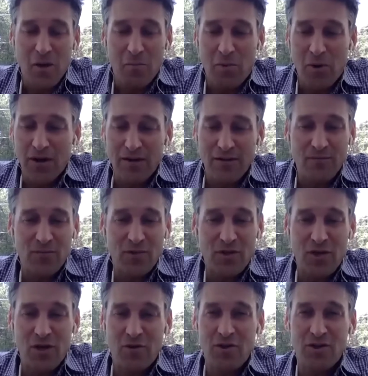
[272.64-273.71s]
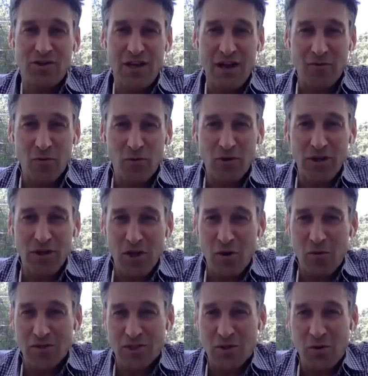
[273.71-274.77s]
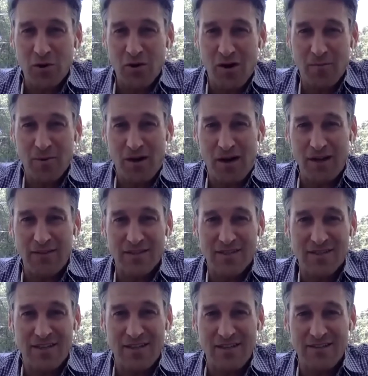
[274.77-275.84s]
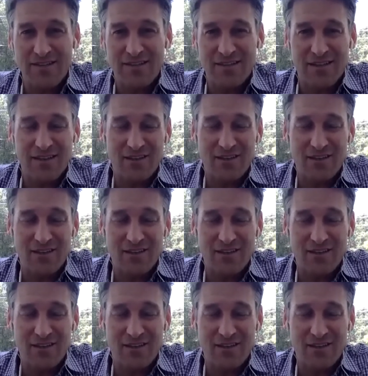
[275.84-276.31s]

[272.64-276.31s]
But you never really know what's going on behind the scenes.